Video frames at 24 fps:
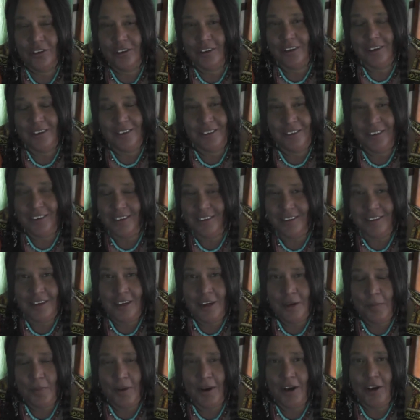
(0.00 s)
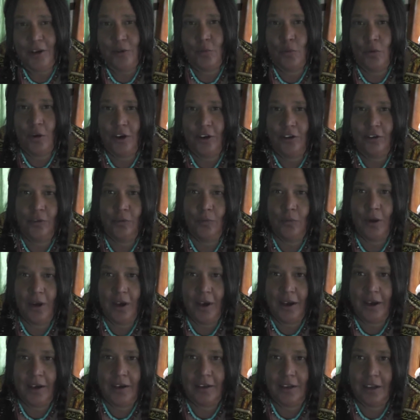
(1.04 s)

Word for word: does anybody wonder why